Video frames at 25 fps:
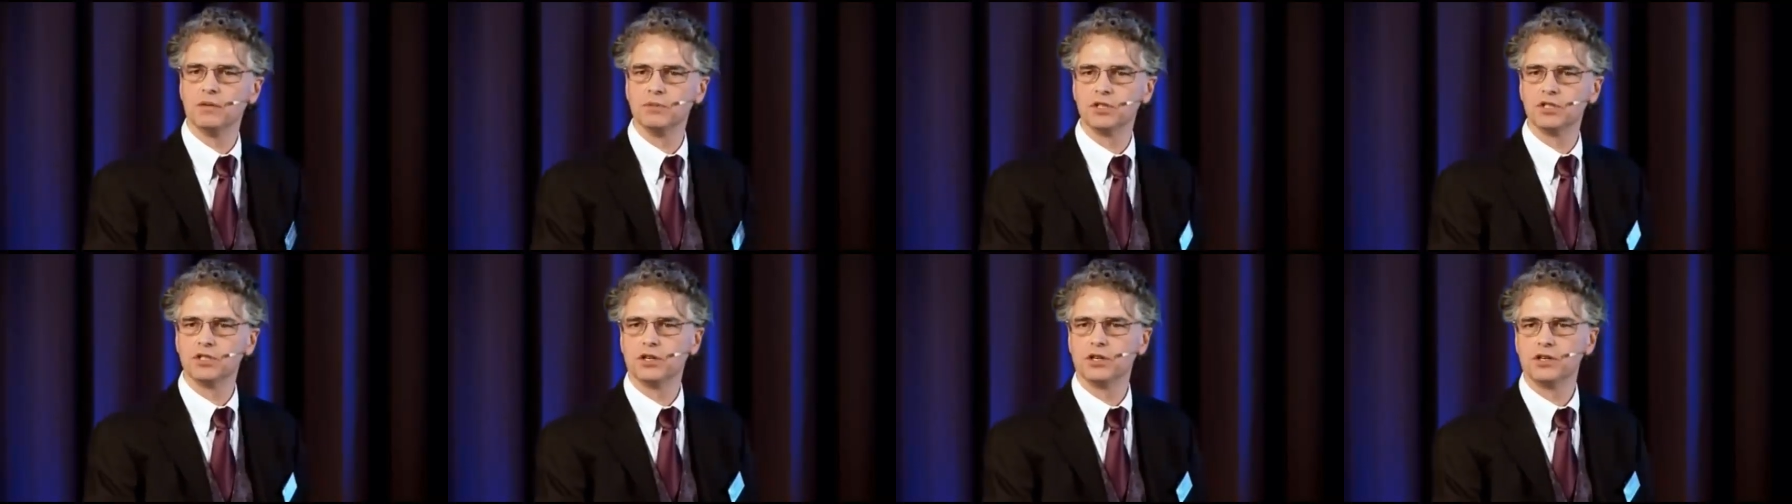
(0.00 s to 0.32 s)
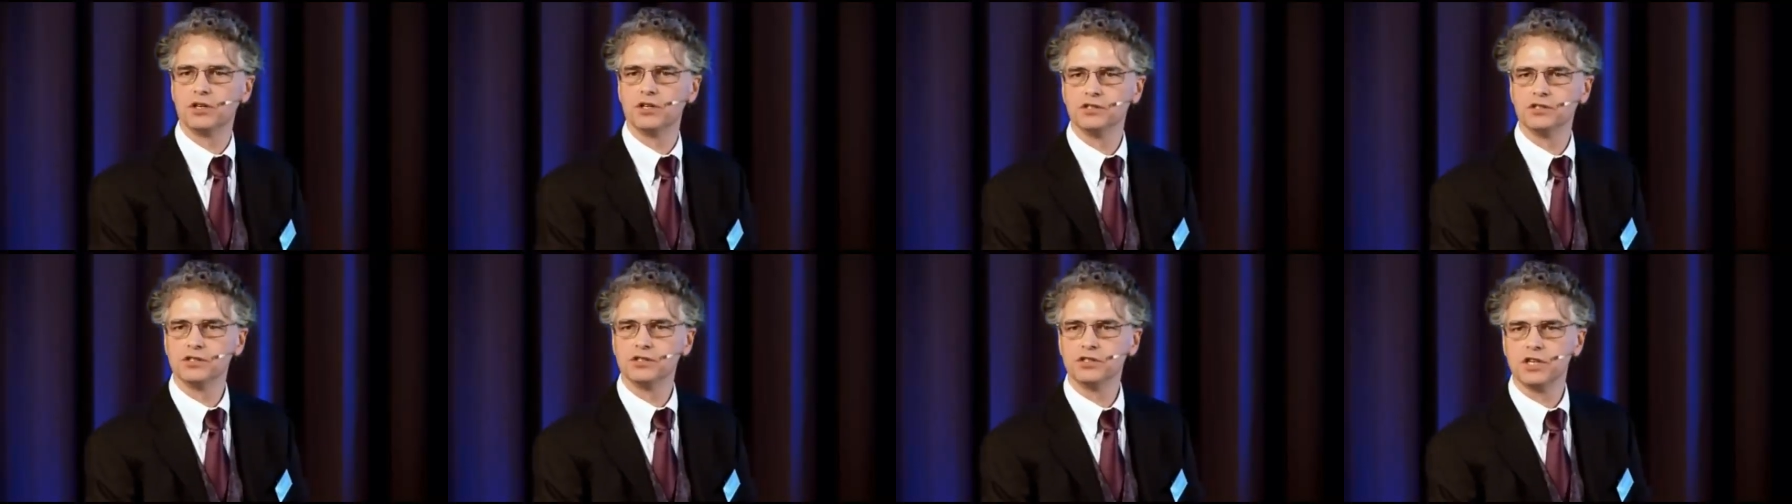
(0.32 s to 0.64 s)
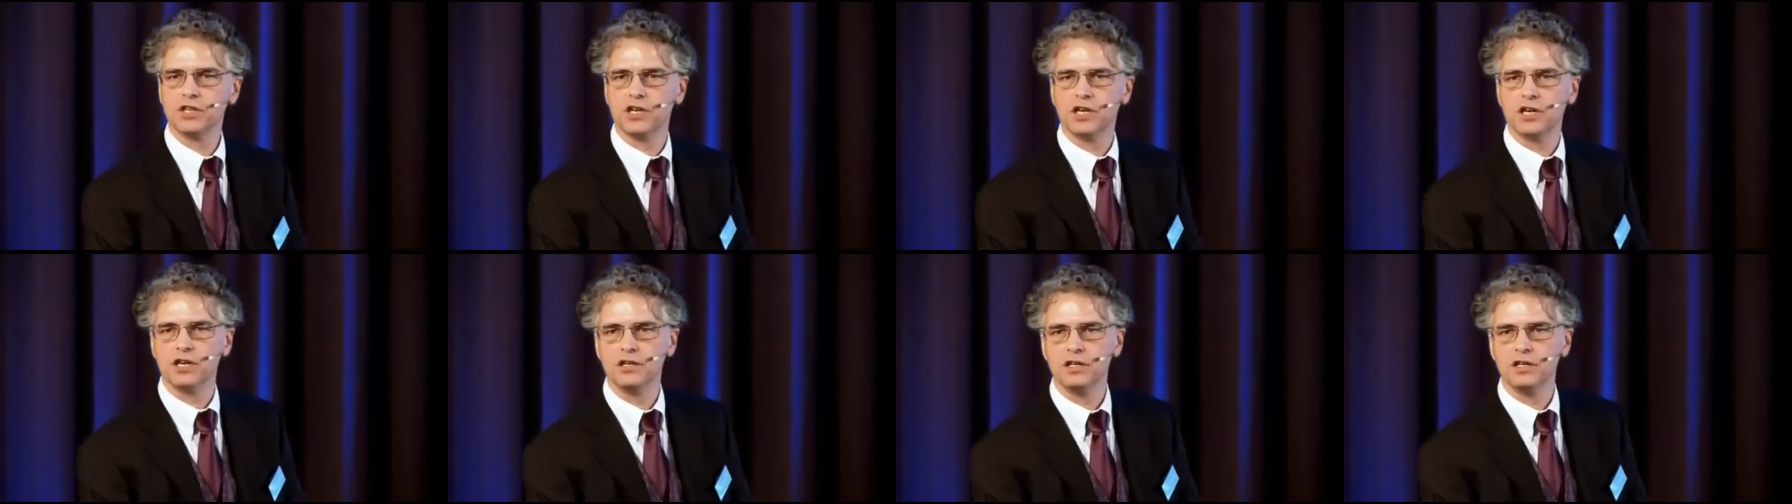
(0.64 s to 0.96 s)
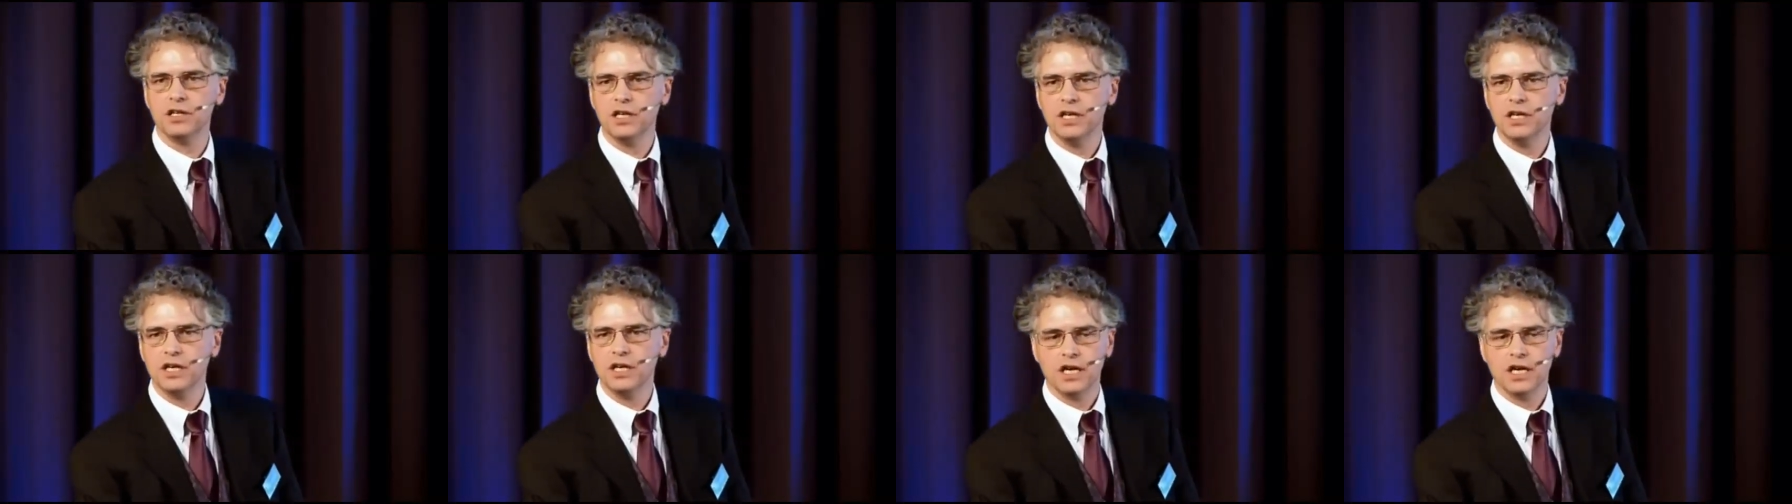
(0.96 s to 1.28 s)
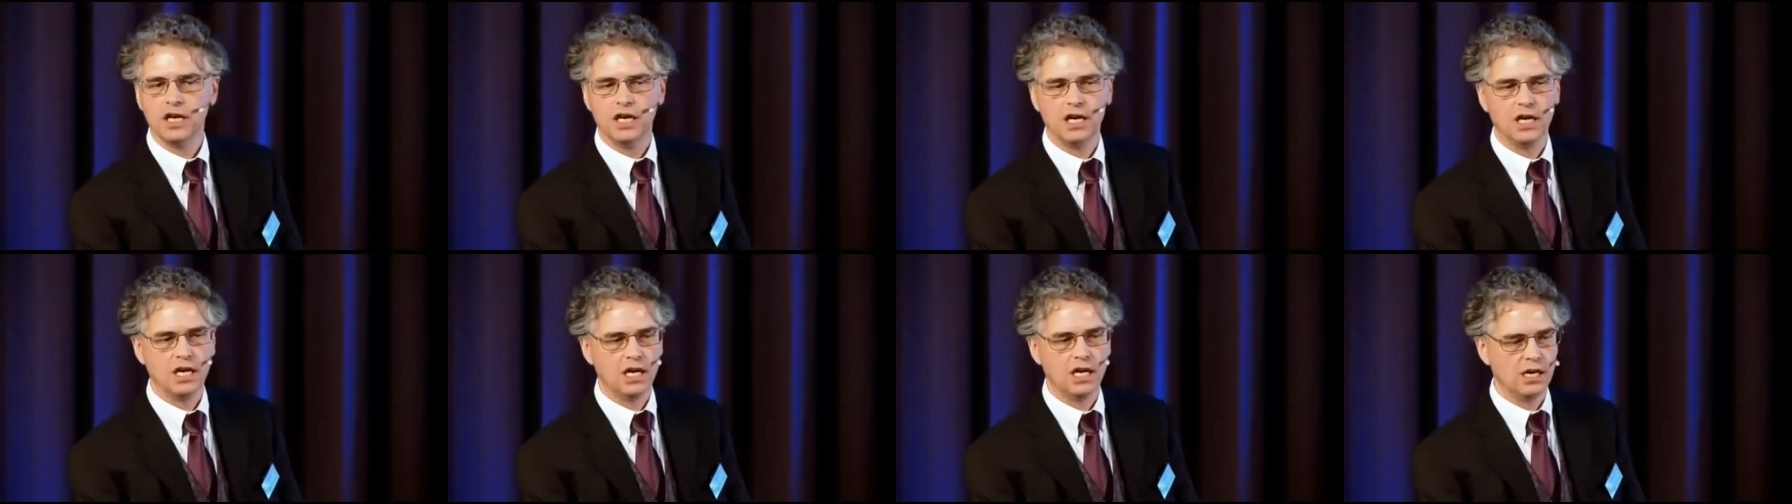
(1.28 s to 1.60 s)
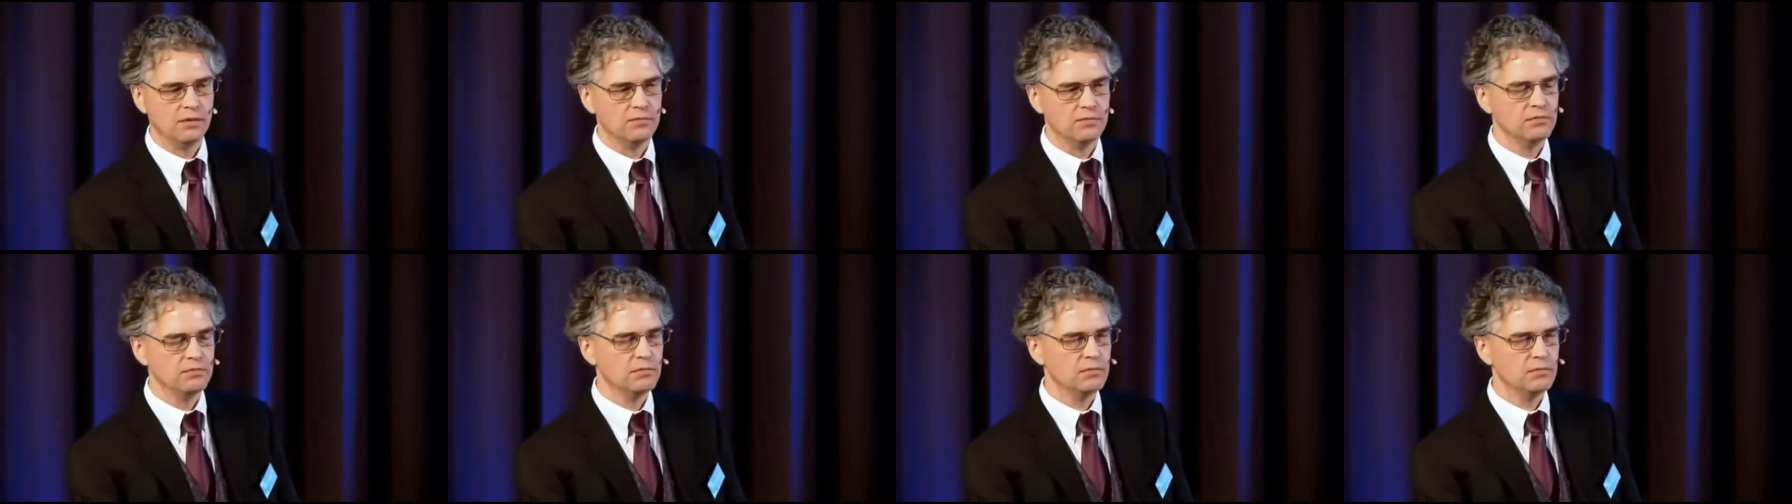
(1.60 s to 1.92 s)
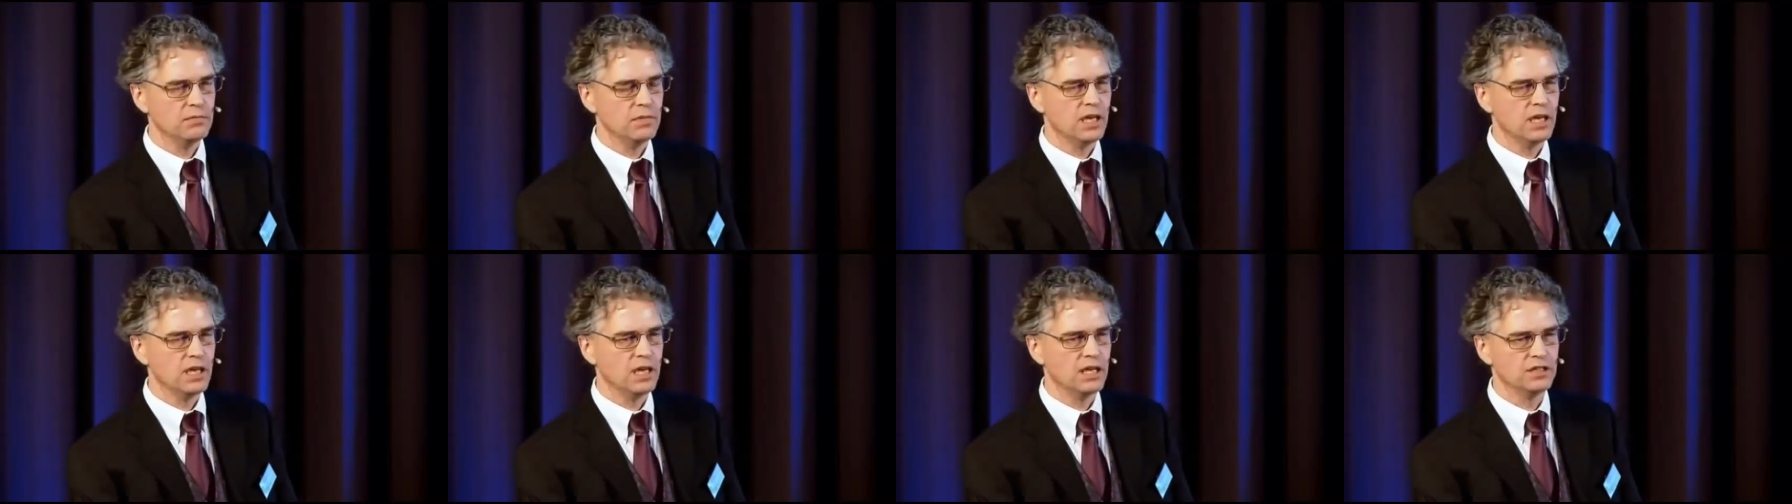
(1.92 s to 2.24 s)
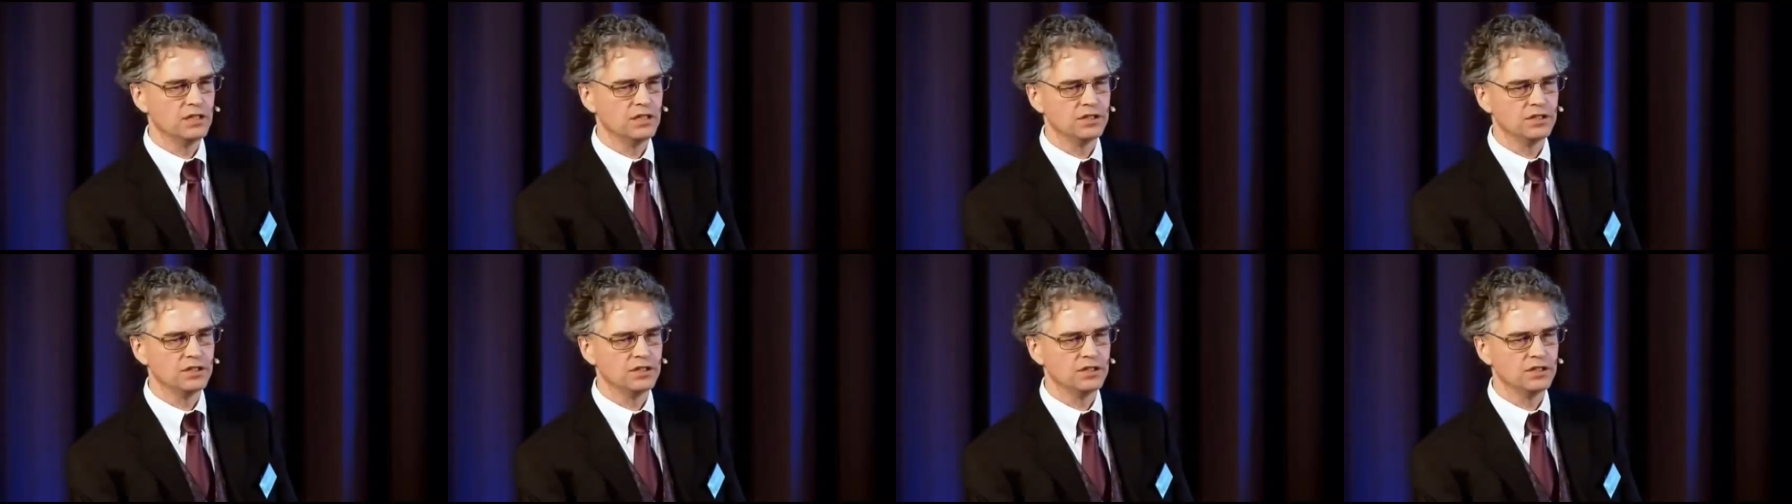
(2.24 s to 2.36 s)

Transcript: materials there, um, and